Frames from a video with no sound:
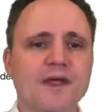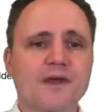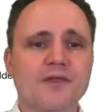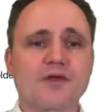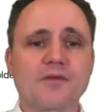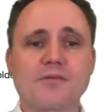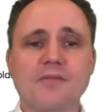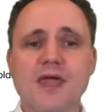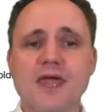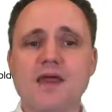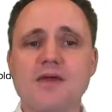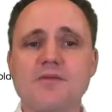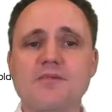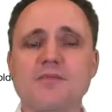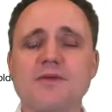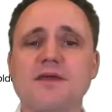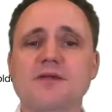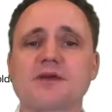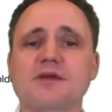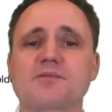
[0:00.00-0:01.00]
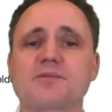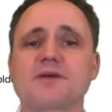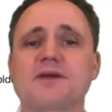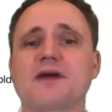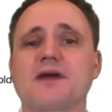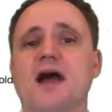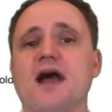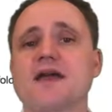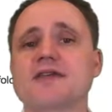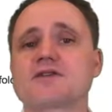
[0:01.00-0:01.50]
The
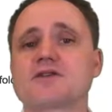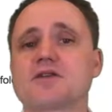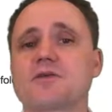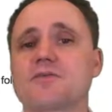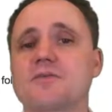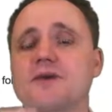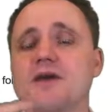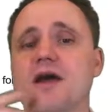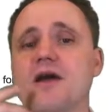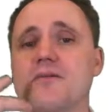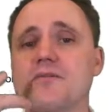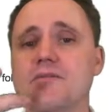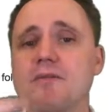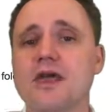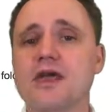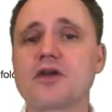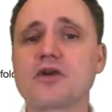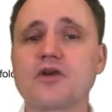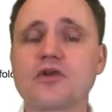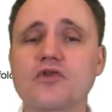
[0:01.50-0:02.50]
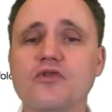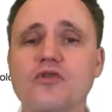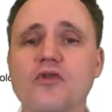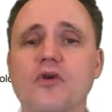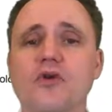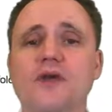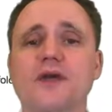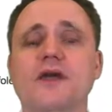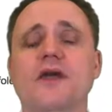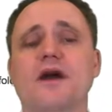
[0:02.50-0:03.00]
main.py is going to be our main
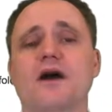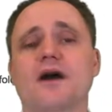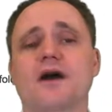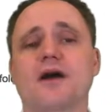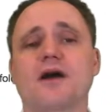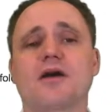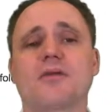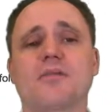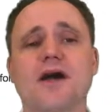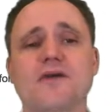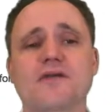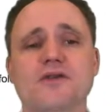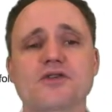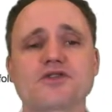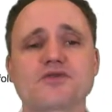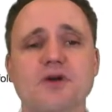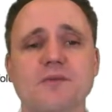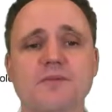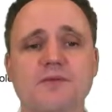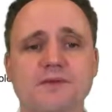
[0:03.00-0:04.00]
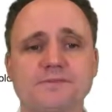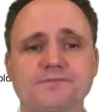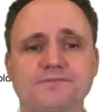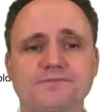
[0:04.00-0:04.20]
controlling Python script.